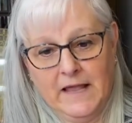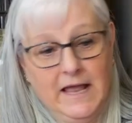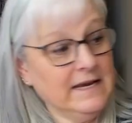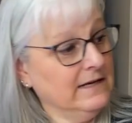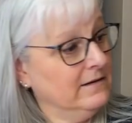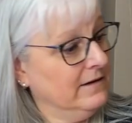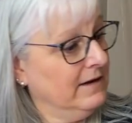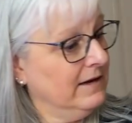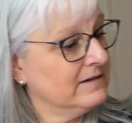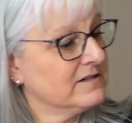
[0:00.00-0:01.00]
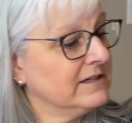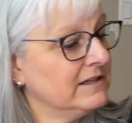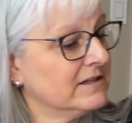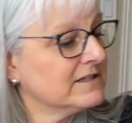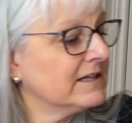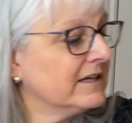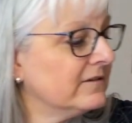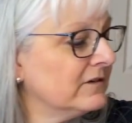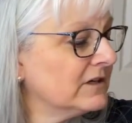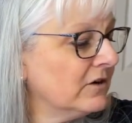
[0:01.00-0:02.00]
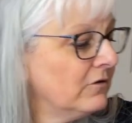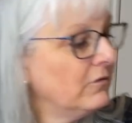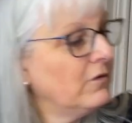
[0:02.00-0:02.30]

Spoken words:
and it actually looks like it would go